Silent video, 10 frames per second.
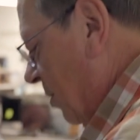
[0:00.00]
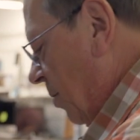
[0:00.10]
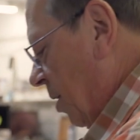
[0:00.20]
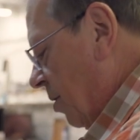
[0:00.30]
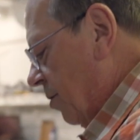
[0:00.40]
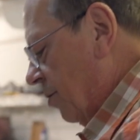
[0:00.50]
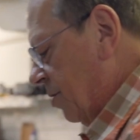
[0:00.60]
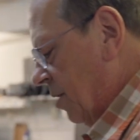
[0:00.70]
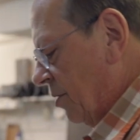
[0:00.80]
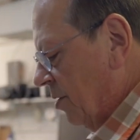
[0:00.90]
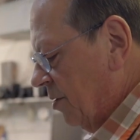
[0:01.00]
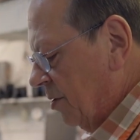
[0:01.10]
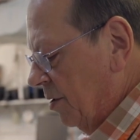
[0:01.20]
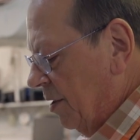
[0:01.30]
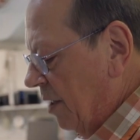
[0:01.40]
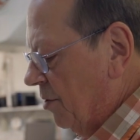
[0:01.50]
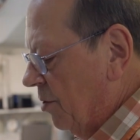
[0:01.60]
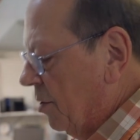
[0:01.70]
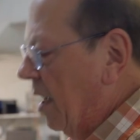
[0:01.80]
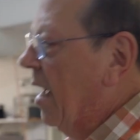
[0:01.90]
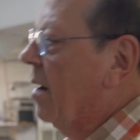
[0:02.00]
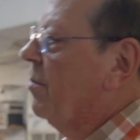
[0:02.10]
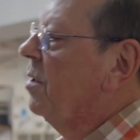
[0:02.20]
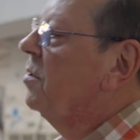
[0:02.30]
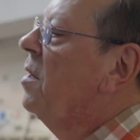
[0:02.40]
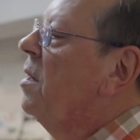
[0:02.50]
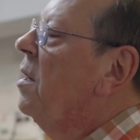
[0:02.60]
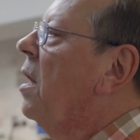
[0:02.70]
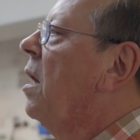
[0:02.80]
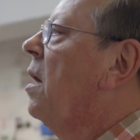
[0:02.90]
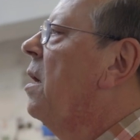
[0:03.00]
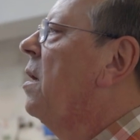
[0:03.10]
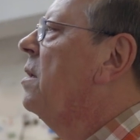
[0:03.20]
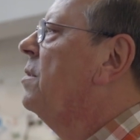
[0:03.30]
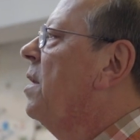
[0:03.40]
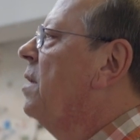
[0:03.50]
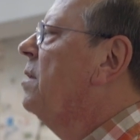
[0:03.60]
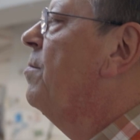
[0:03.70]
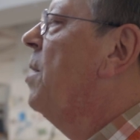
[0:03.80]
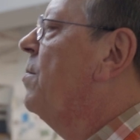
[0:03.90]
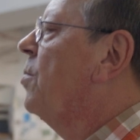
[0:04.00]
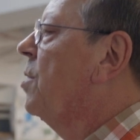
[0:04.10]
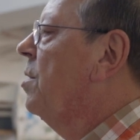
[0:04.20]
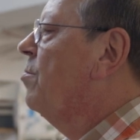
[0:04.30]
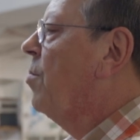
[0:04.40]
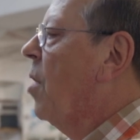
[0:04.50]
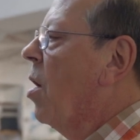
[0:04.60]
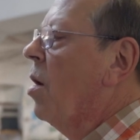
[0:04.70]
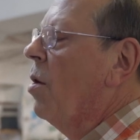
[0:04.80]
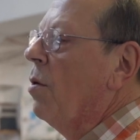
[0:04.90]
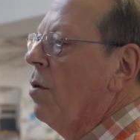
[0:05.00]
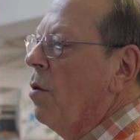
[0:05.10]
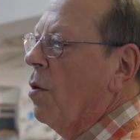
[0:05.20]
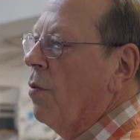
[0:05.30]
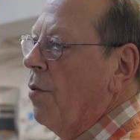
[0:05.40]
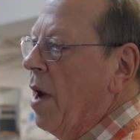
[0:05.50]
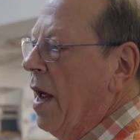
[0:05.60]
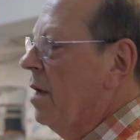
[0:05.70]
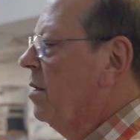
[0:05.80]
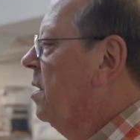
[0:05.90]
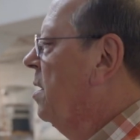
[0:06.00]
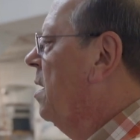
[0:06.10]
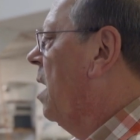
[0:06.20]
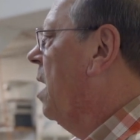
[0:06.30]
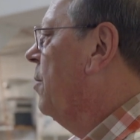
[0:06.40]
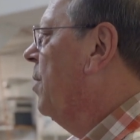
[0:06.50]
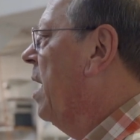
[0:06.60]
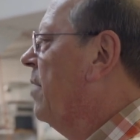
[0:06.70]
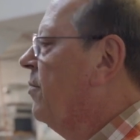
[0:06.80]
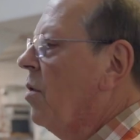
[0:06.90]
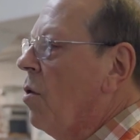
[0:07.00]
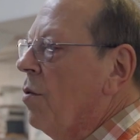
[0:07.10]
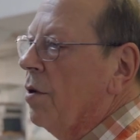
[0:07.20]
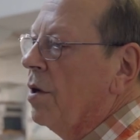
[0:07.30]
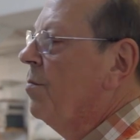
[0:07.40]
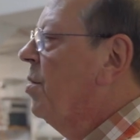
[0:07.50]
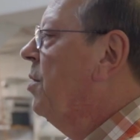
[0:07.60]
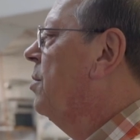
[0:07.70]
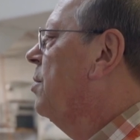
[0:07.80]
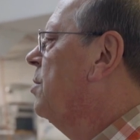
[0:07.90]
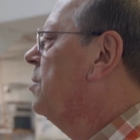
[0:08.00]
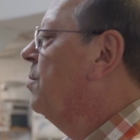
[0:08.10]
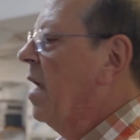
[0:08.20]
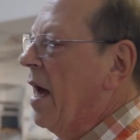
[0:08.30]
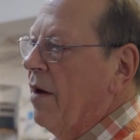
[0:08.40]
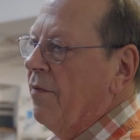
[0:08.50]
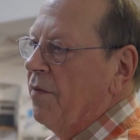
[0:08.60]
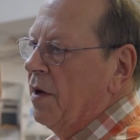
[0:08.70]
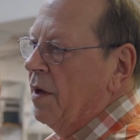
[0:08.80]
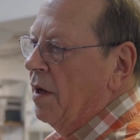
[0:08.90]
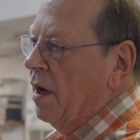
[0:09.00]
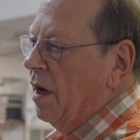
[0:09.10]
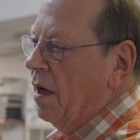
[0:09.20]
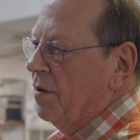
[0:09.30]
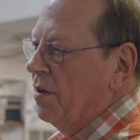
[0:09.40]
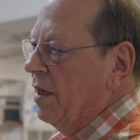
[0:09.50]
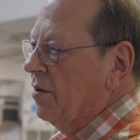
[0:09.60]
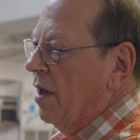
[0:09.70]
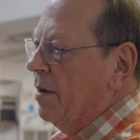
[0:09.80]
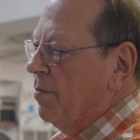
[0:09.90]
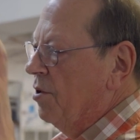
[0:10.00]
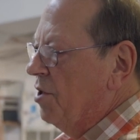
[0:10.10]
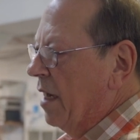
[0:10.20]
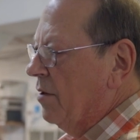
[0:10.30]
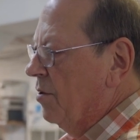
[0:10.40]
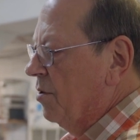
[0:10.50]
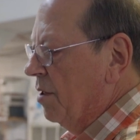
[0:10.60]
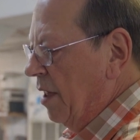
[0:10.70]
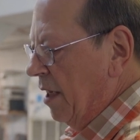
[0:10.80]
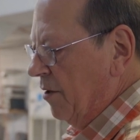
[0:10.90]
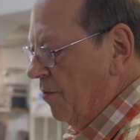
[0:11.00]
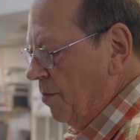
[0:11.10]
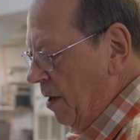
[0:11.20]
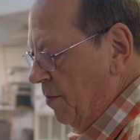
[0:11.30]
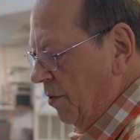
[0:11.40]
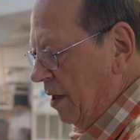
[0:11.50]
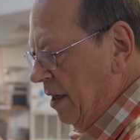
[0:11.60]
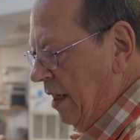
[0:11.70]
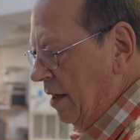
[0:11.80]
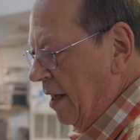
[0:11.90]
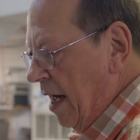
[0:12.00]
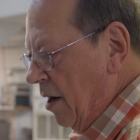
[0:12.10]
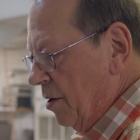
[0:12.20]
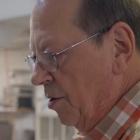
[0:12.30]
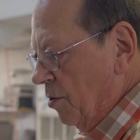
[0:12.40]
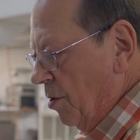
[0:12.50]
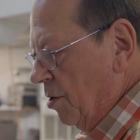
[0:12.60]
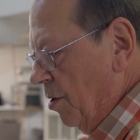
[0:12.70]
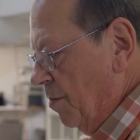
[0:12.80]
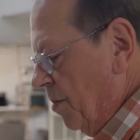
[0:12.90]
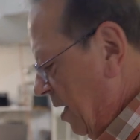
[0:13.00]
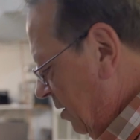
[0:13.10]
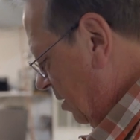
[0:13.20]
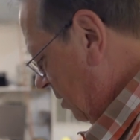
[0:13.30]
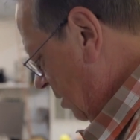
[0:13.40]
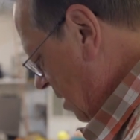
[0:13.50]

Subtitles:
that we use, such as digital cameras that people can borrow or rent. We have loaner computers. We have things like projectors and things for people that need that on a short-term basis.